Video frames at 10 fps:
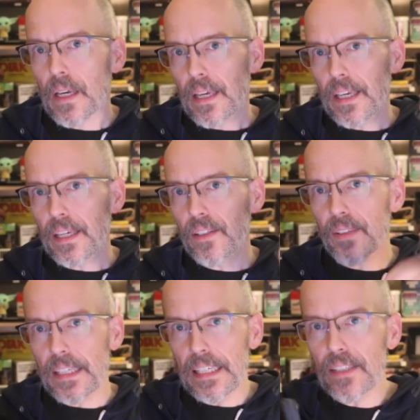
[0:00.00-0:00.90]
is
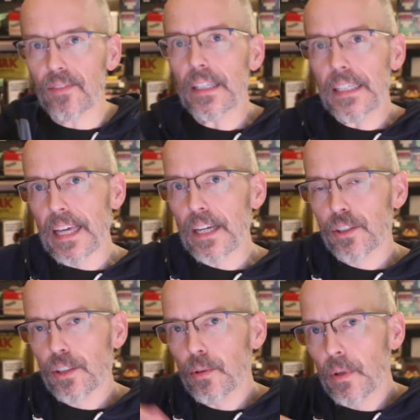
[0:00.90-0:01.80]
easily get
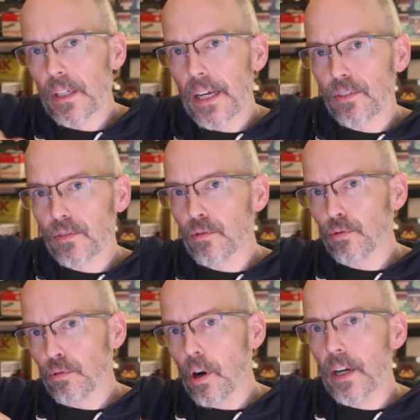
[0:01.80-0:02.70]
to a nice
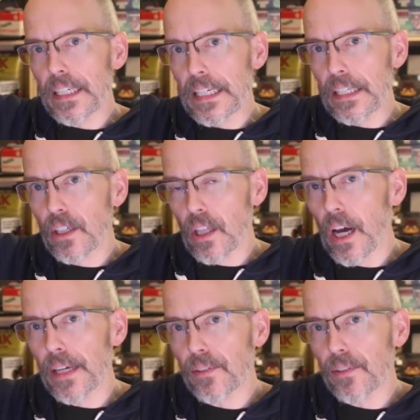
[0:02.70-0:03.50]
drawing incline.